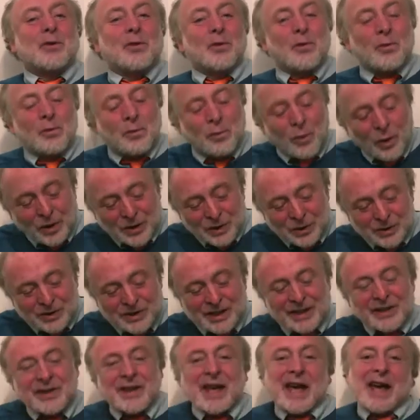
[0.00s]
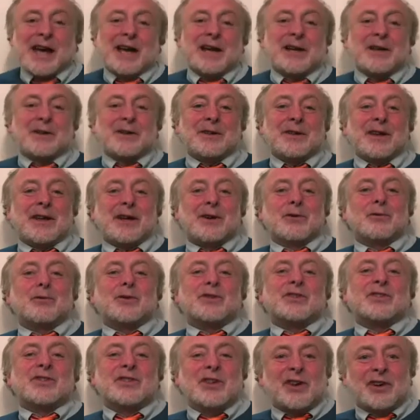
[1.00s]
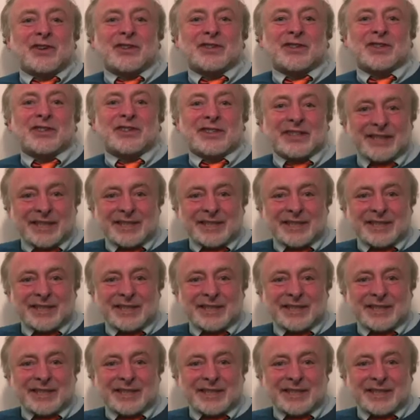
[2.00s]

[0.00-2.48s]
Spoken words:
What you did there was not just